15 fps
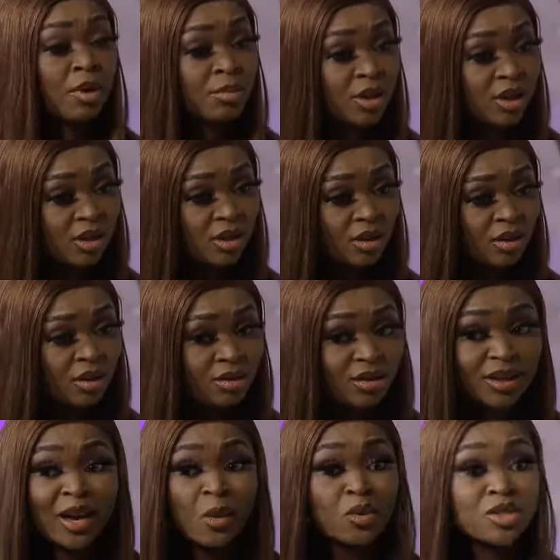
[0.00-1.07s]
Mommy,
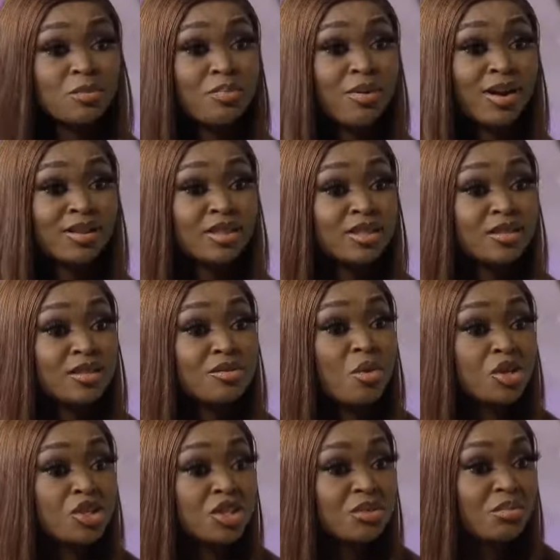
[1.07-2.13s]
the guy was practically
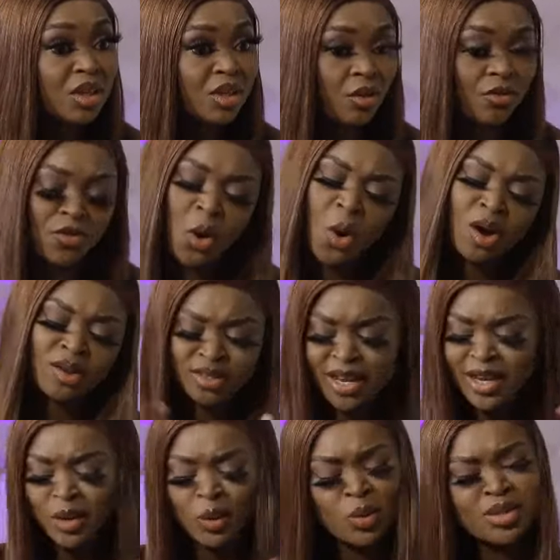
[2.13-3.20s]
rushing me. Of
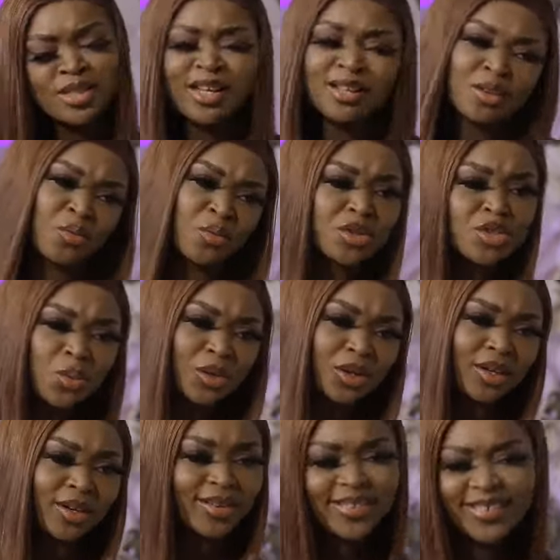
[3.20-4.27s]
course, I looked like the rich one.